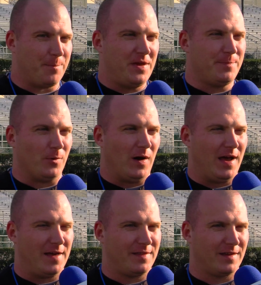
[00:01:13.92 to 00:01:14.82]
people, I,
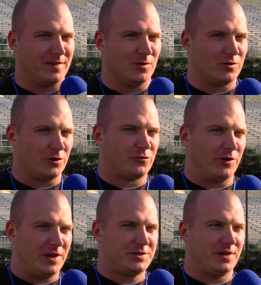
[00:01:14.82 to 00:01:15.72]
I think, you know, the
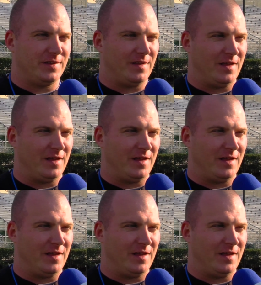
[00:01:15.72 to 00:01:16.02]
tradition and,